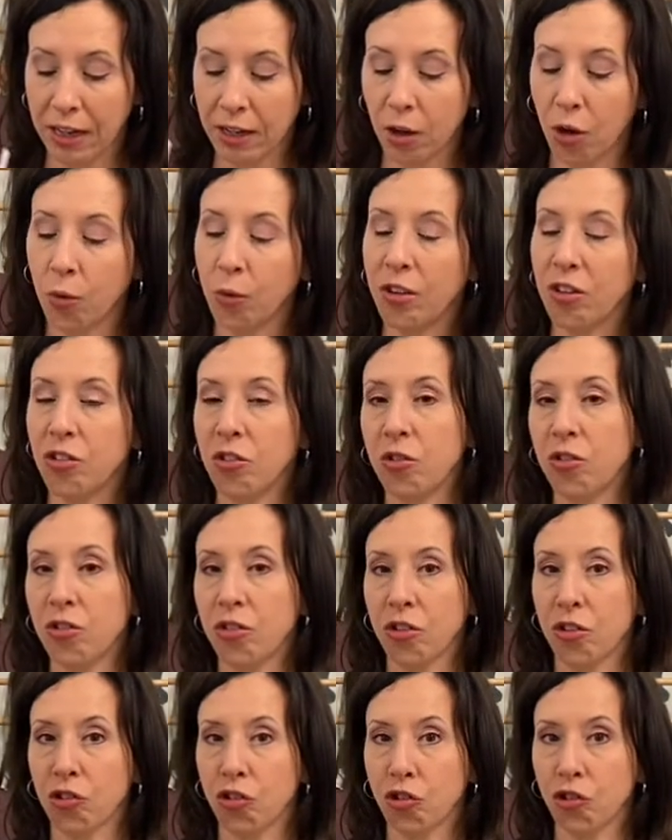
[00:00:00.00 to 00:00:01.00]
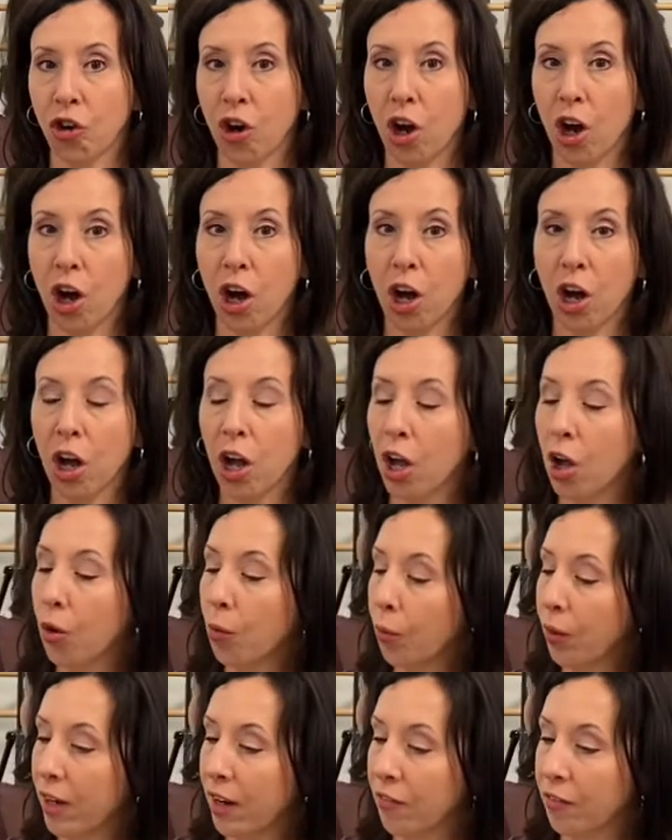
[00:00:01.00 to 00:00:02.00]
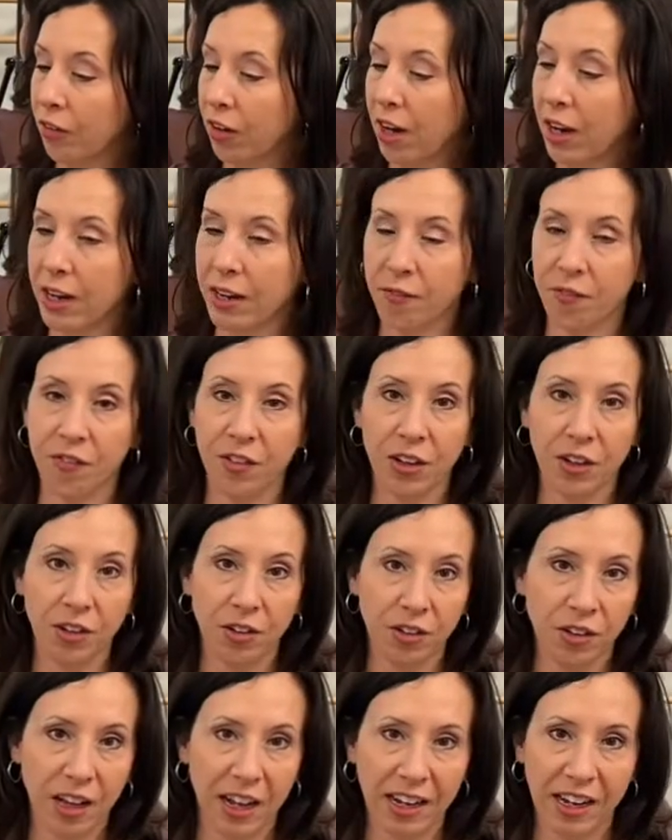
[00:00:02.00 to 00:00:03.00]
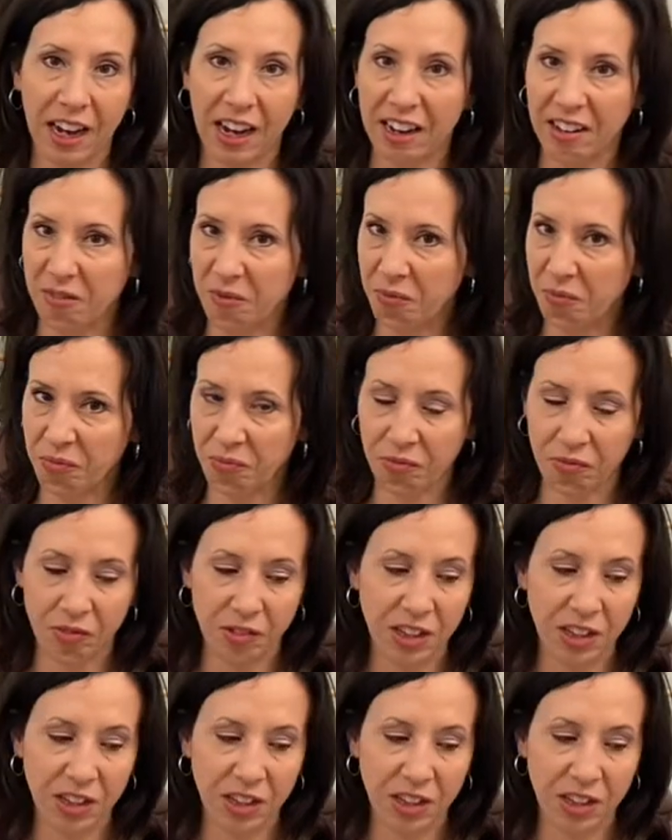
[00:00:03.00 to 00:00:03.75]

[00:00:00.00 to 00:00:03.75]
I always use the straw whenever I feel like I'm